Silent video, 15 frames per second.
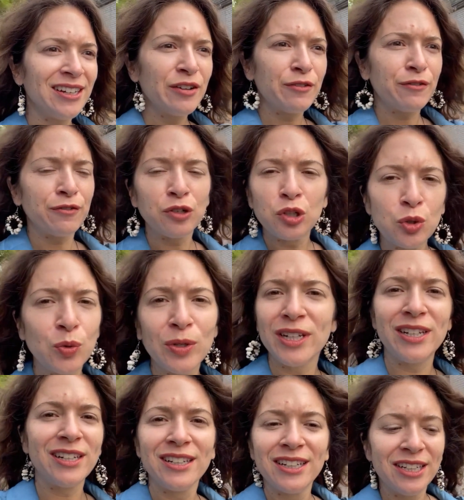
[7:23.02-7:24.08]

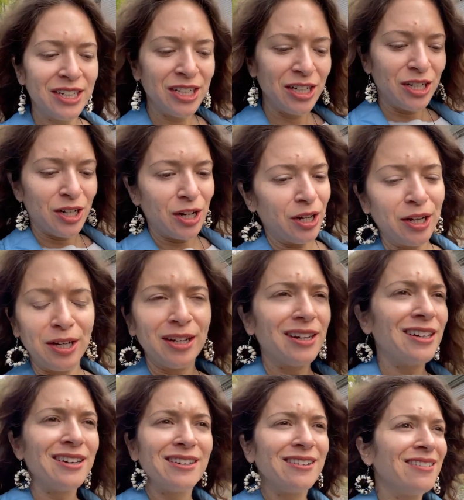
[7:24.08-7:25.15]
fluid,
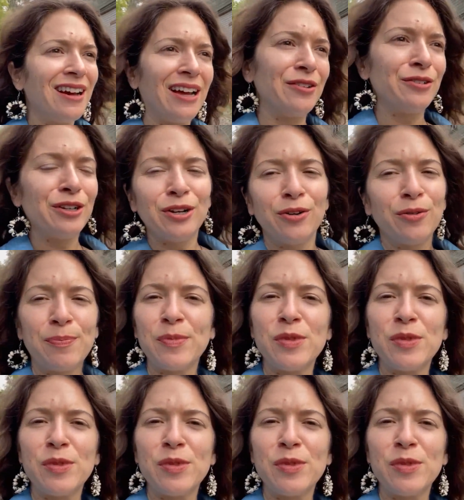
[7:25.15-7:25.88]
I don't know,